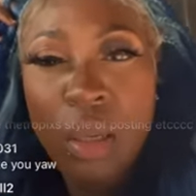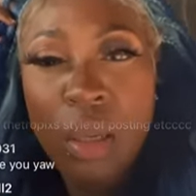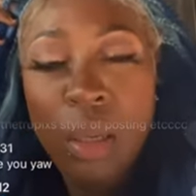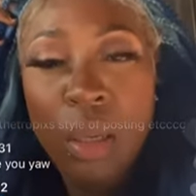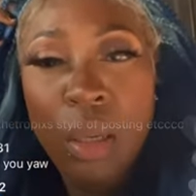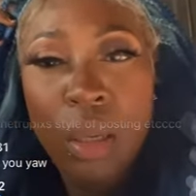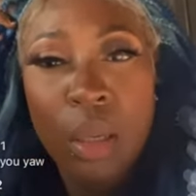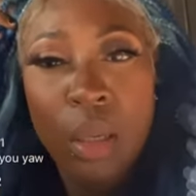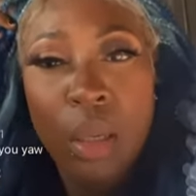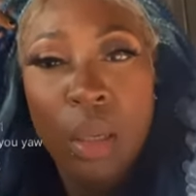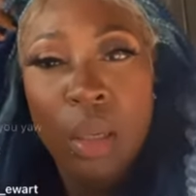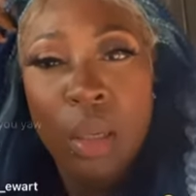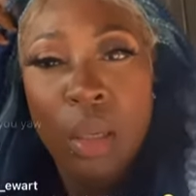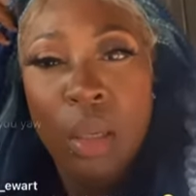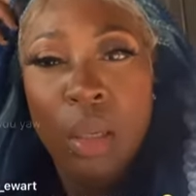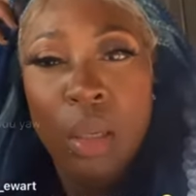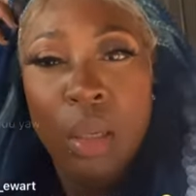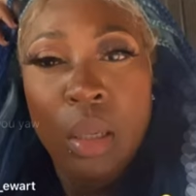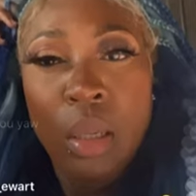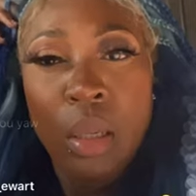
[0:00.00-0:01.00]

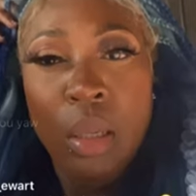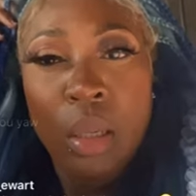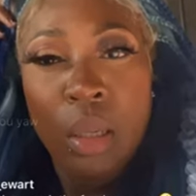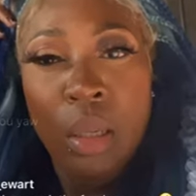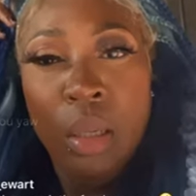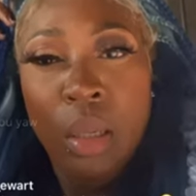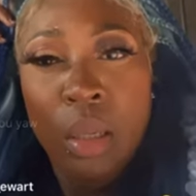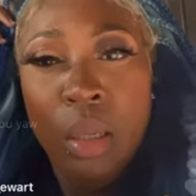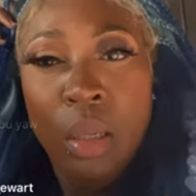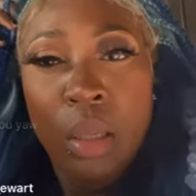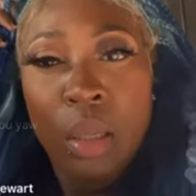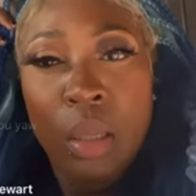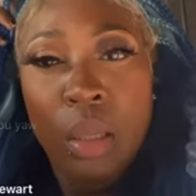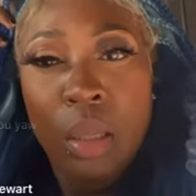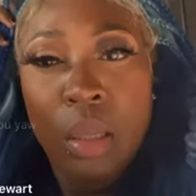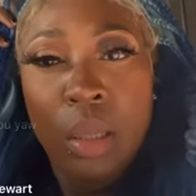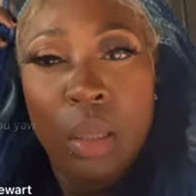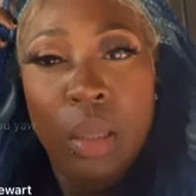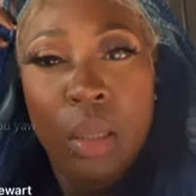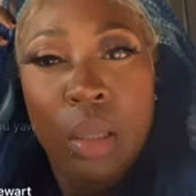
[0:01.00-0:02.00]

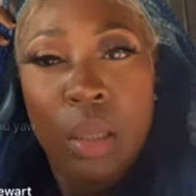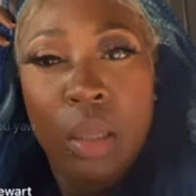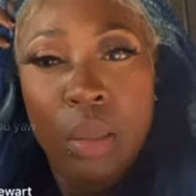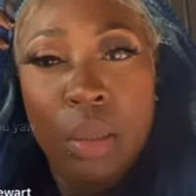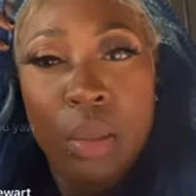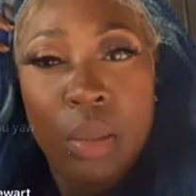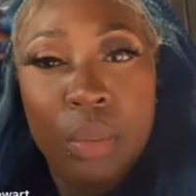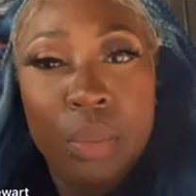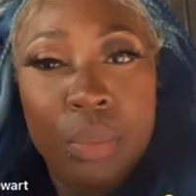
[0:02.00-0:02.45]
Nobody speaks.